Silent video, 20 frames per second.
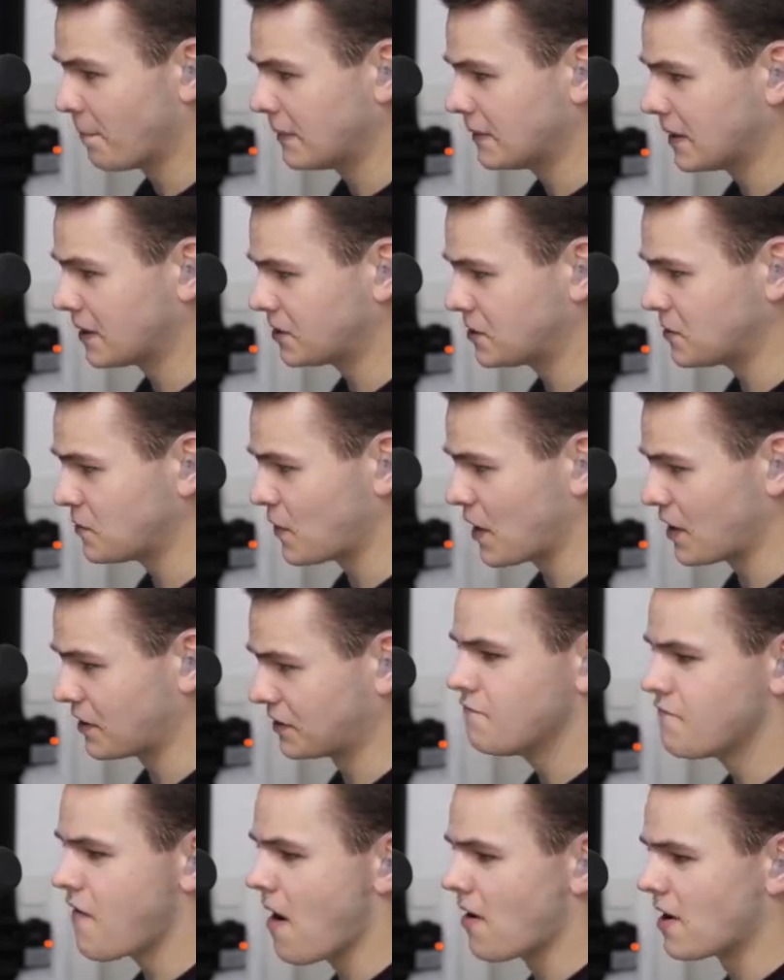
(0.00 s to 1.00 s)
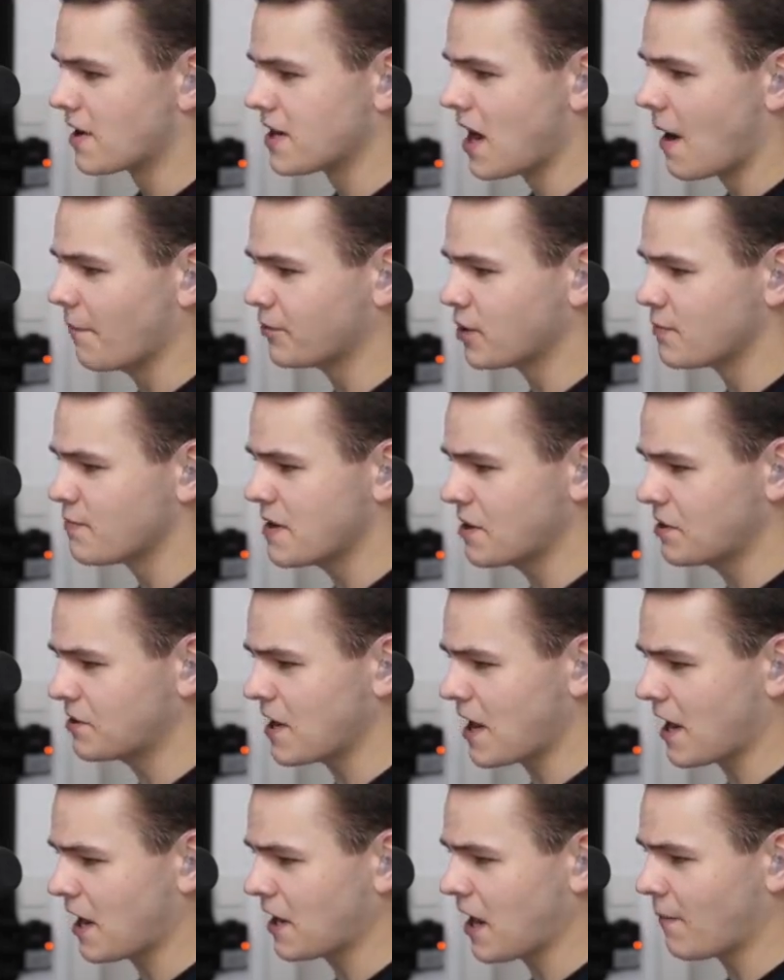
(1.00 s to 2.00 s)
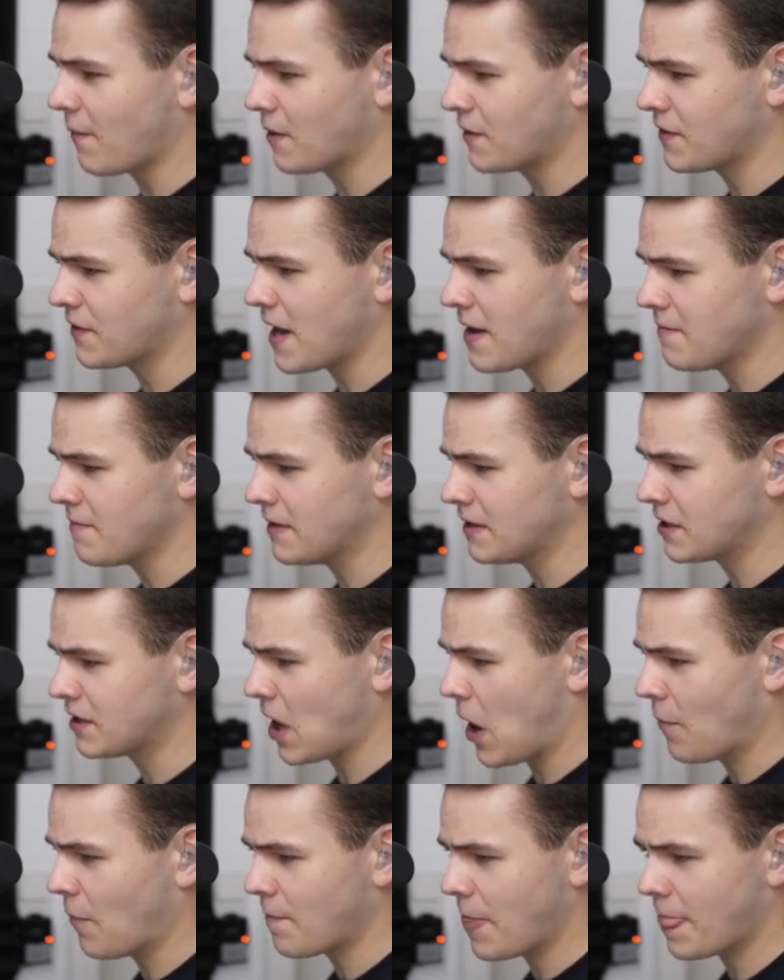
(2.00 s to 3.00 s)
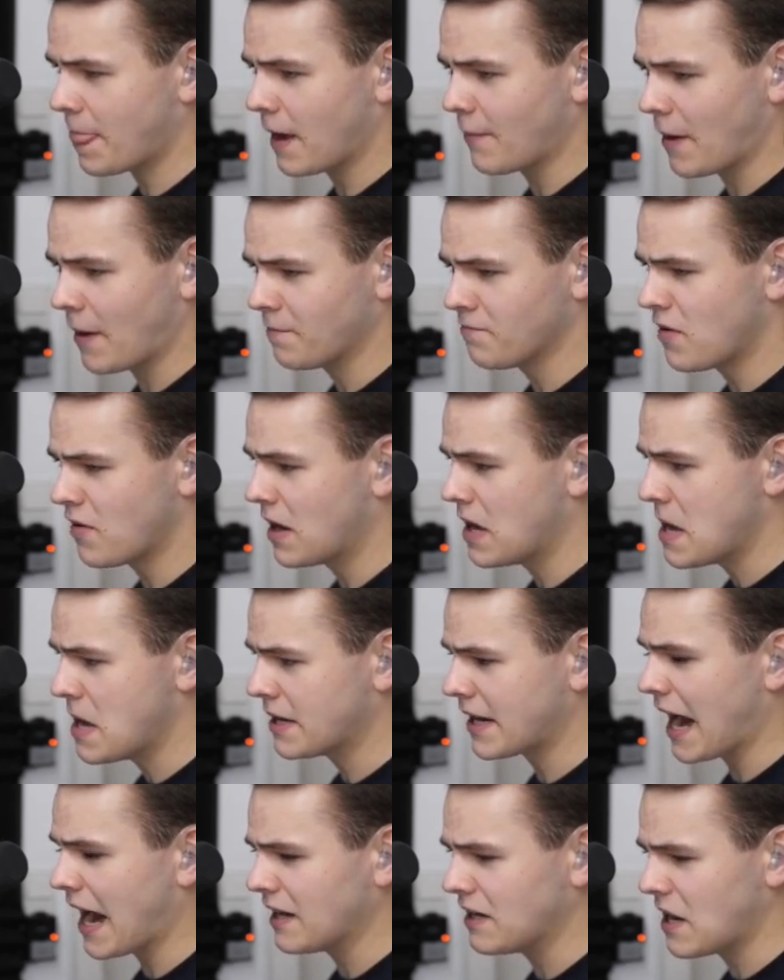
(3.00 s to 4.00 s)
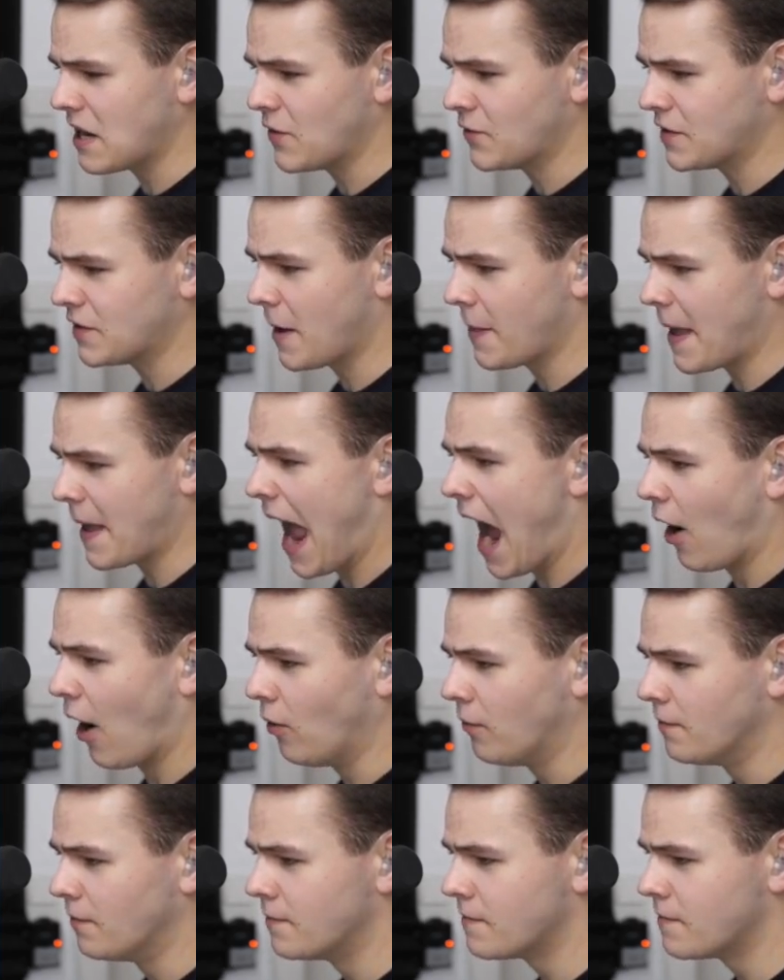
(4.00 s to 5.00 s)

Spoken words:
Let's do this. Very optimistic and everything. Let's go. Come on. Gain lift now.